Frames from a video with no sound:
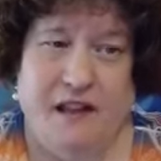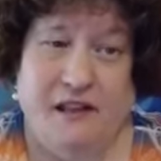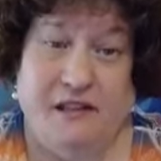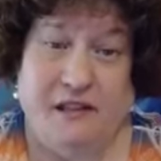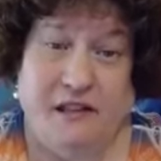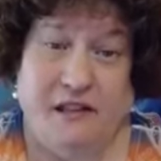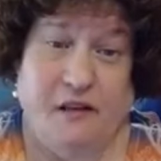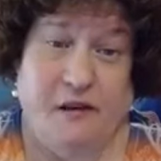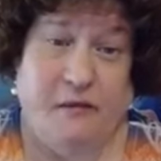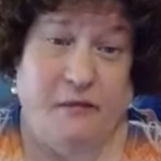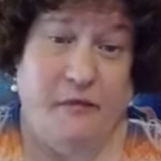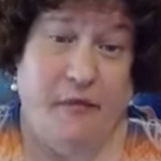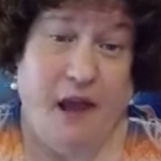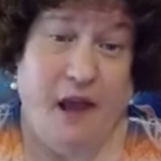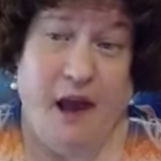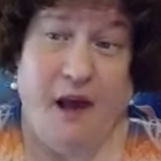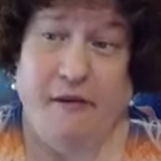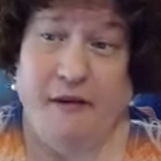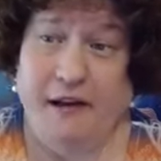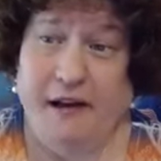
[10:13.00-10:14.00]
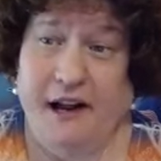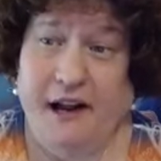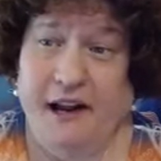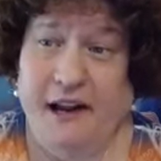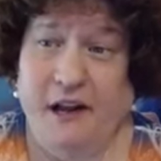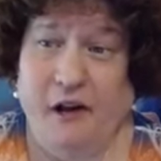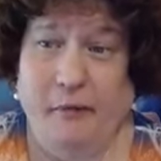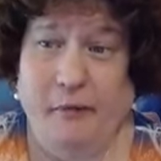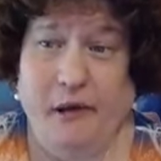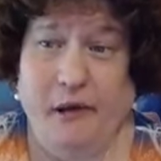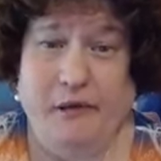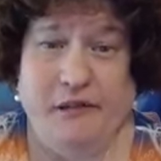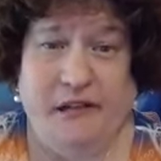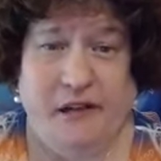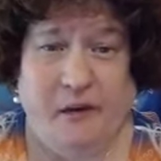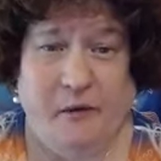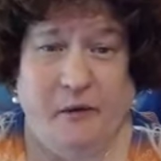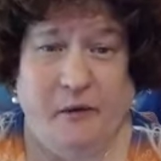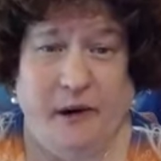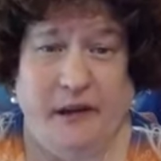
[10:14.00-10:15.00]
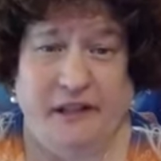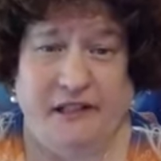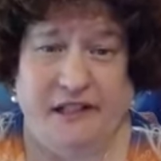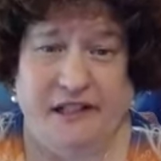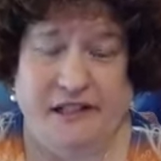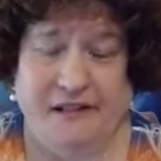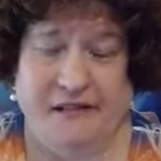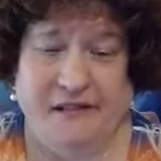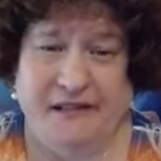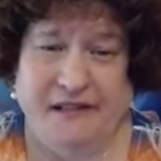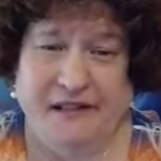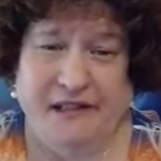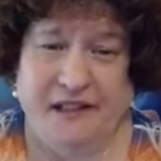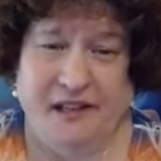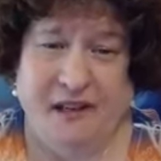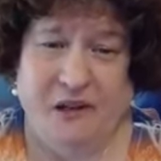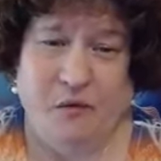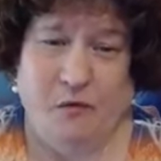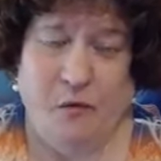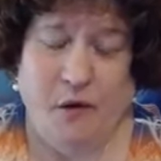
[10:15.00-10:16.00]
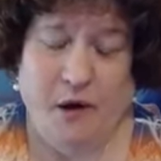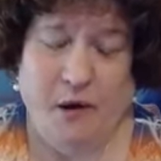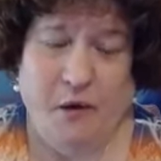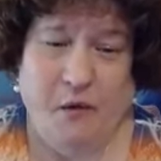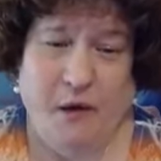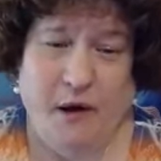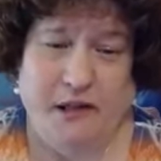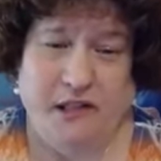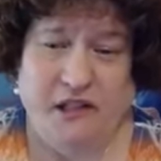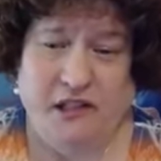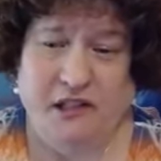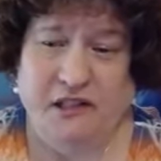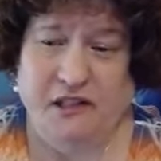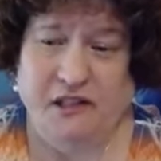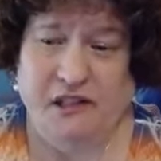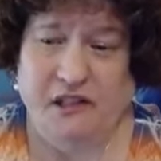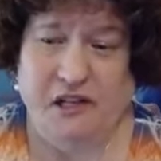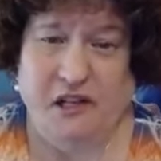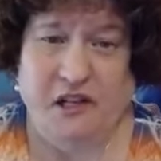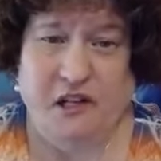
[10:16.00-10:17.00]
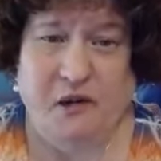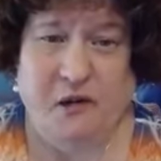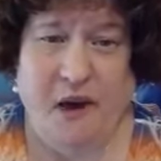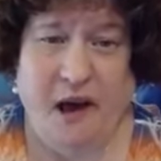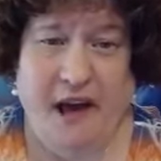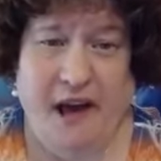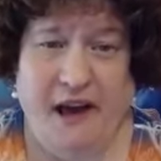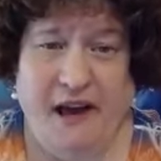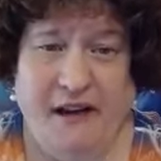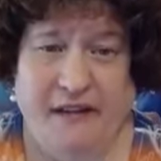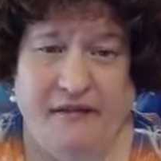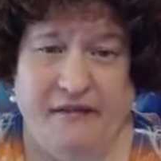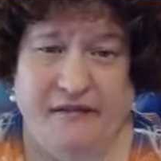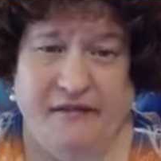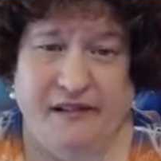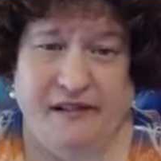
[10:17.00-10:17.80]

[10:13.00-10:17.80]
So, how can I help you, dear ones? What questions do you have?